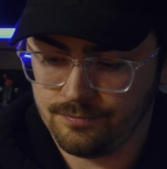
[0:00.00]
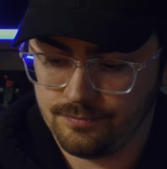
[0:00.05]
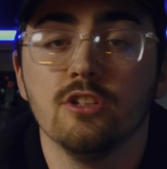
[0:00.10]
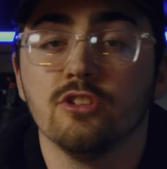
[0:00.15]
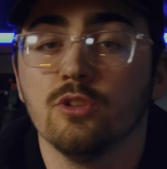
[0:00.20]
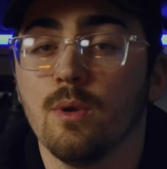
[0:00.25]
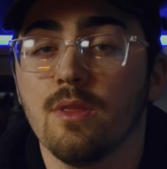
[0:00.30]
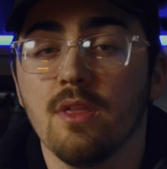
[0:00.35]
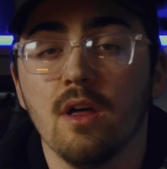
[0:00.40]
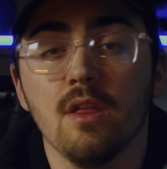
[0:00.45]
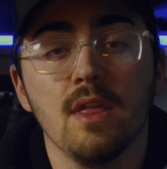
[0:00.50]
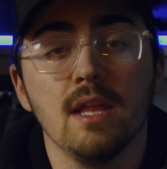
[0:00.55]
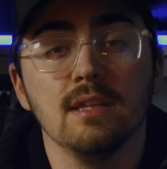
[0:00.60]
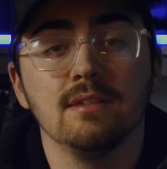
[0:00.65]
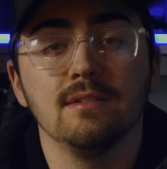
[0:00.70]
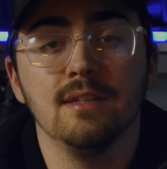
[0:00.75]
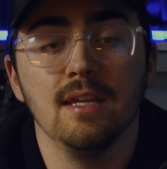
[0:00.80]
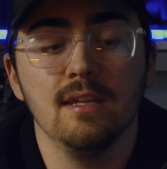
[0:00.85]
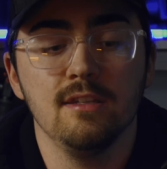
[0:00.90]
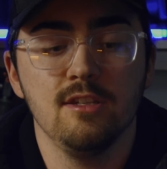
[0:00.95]
So with all
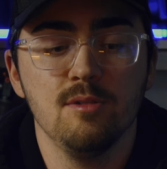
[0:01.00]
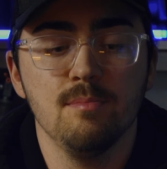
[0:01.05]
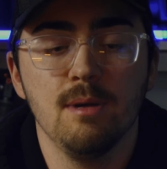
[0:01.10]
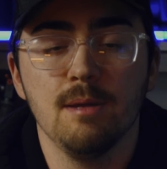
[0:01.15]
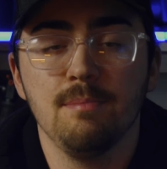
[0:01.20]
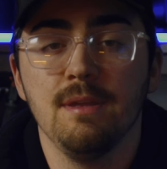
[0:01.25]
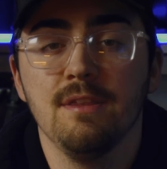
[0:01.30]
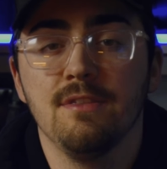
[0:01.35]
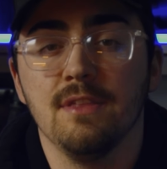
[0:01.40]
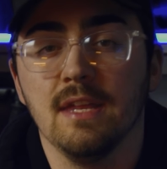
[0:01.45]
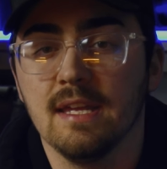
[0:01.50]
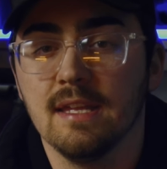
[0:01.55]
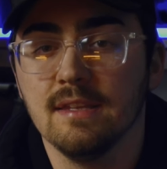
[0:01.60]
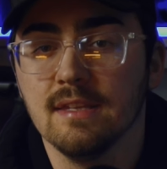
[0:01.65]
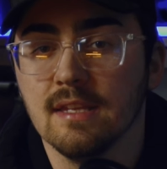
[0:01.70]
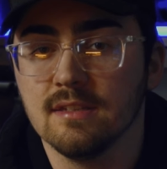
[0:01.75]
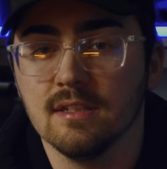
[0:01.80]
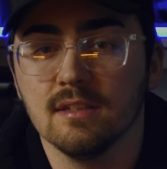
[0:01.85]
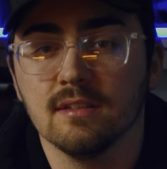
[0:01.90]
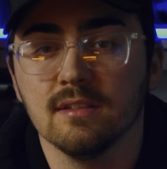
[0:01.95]
that said, you might be thinking
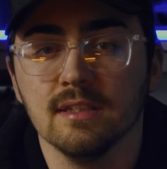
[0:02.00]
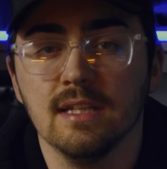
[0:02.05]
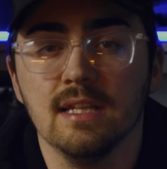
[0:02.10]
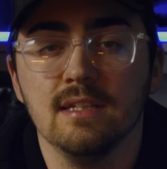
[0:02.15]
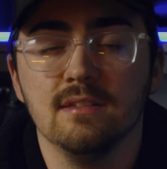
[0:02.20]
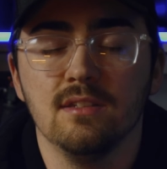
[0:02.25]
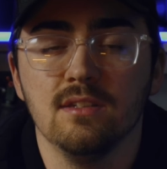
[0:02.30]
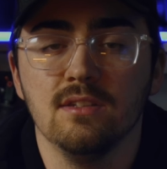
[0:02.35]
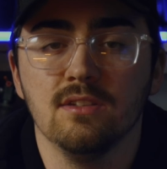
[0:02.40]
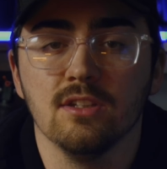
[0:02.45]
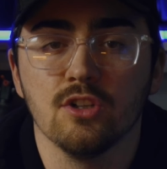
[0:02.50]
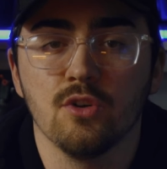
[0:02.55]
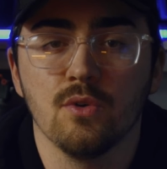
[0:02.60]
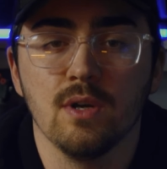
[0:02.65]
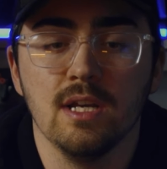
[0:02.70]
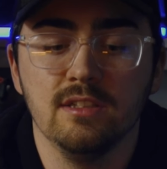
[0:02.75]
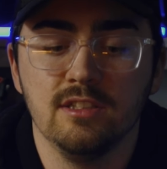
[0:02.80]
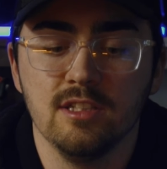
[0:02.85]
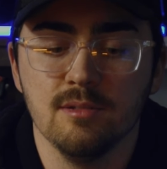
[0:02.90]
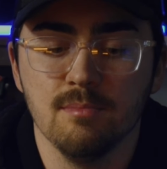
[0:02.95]
that this lens is a
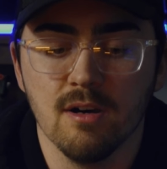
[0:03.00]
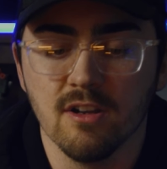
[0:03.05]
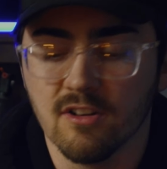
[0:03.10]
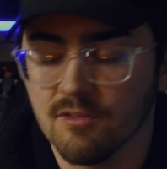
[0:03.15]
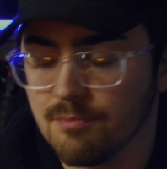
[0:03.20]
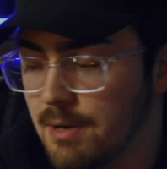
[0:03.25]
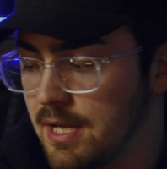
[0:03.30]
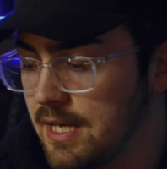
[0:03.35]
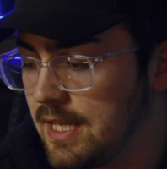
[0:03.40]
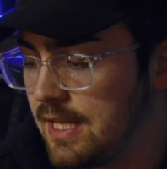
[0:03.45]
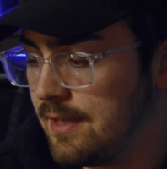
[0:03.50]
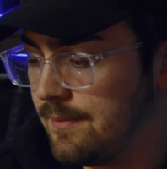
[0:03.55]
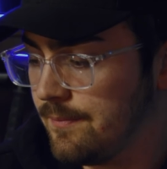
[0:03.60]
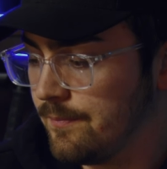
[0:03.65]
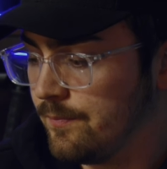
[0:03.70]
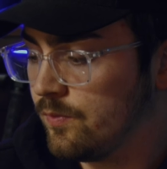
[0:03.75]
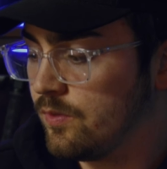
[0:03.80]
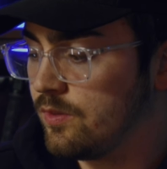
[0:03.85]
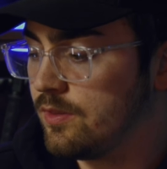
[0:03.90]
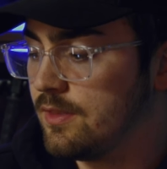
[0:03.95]
crazy amount of money,
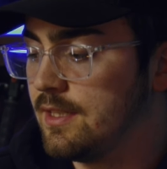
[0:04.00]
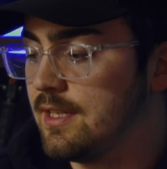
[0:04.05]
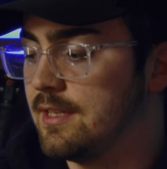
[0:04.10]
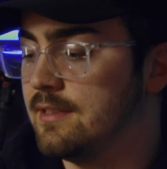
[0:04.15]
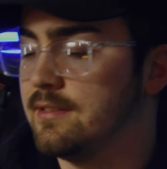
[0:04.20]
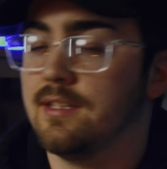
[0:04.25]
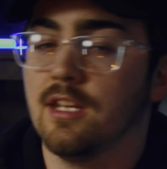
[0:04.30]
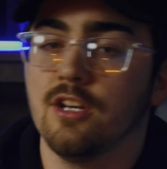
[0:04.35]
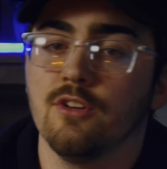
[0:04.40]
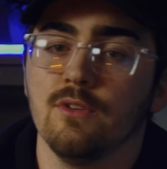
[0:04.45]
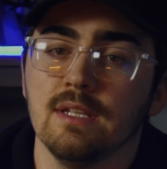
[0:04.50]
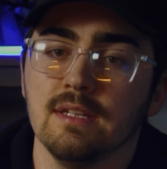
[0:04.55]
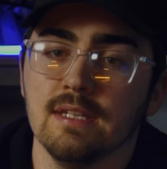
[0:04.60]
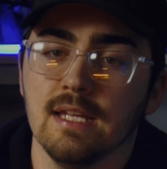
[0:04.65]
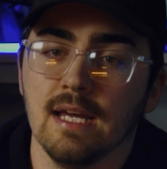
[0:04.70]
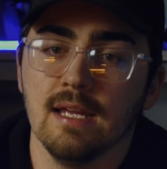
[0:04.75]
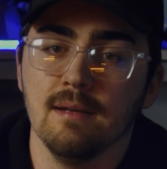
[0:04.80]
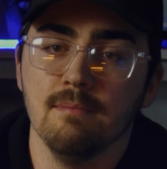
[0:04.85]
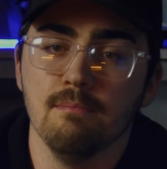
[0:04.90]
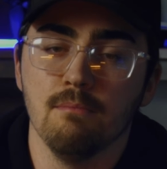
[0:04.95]
considering
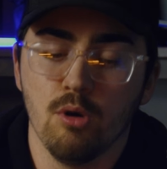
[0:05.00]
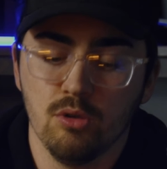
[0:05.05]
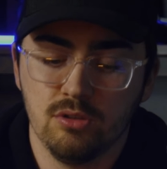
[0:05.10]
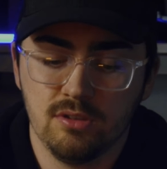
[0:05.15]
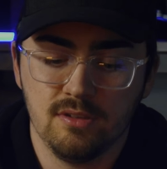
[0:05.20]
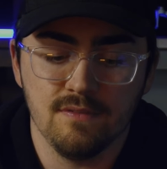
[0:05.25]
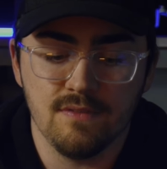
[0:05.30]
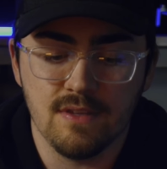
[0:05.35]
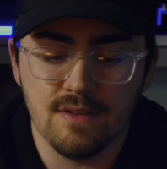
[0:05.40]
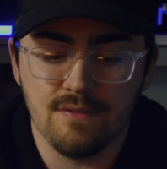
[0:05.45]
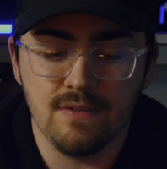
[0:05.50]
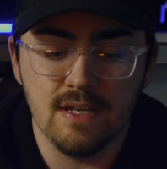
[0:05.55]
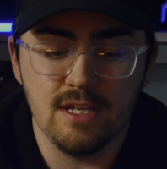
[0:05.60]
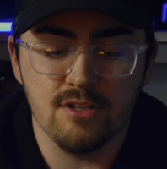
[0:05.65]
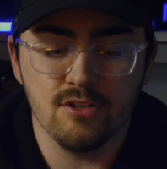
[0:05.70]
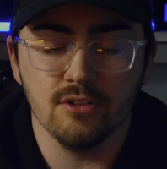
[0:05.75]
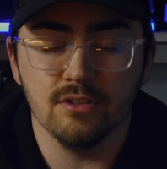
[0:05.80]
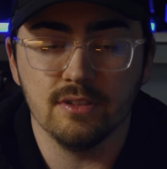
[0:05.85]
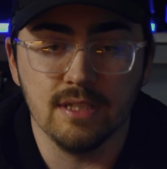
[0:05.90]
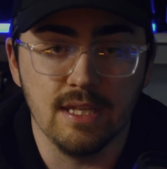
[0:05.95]
that most of the
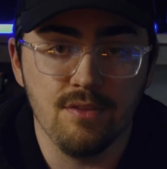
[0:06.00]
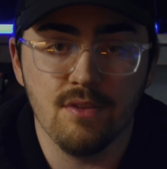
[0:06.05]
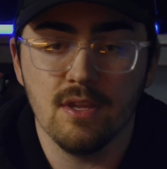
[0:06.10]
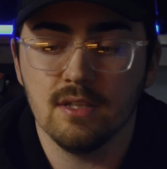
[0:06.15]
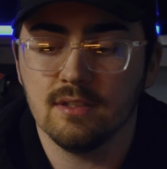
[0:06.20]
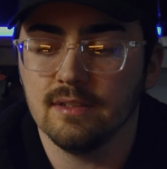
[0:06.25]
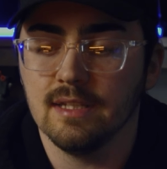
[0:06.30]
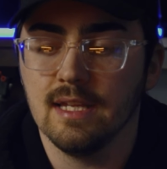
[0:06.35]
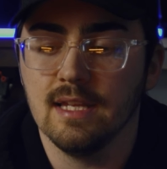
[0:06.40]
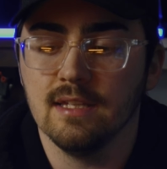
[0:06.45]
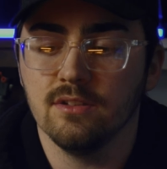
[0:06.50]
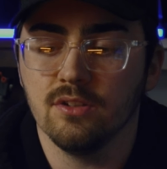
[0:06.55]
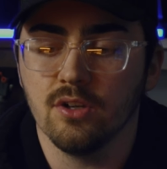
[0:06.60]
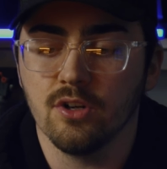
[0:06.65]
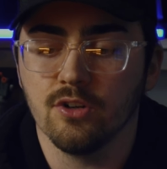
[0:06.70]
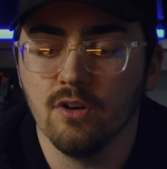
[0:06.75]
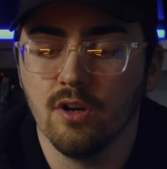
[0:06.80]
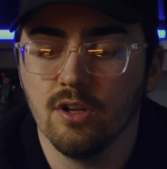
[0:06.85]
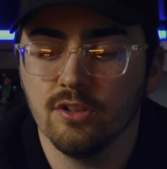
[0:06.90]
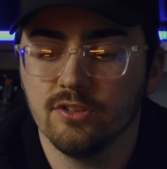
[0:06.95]
features in this lens
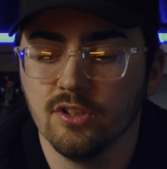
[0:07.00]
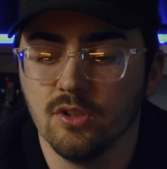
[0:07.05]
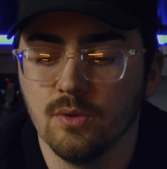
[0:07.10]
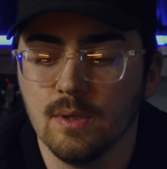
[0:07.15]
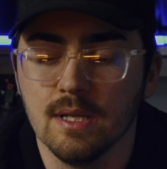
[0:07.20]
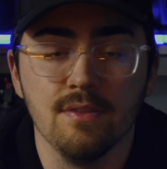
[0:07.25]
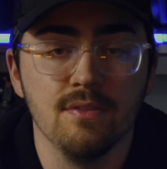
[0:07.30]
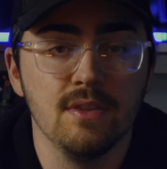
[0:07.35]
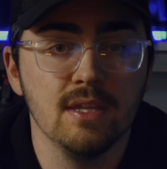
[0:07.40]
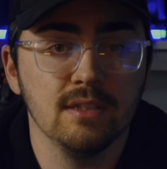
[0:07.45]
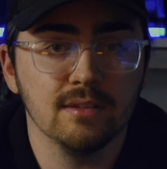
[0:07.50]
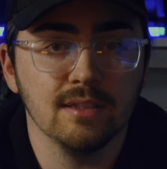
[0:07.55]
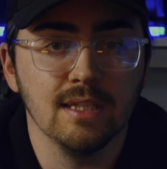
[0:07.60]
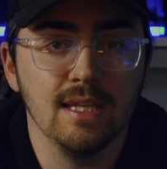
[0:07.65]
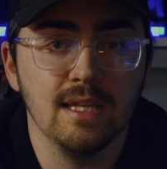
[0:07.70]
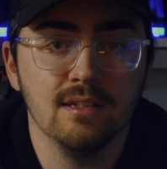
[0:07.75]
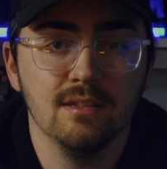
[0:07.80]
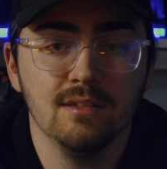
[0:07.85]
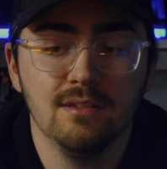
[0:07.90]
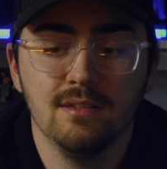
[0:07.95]
are also in this
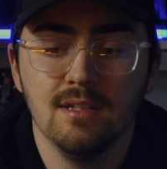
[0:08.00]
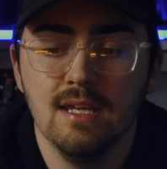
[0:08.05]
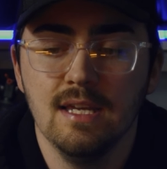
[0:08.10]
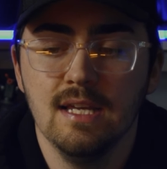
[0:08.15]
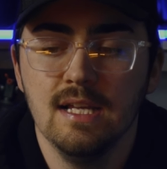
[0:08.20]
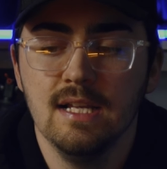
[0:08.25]
lens,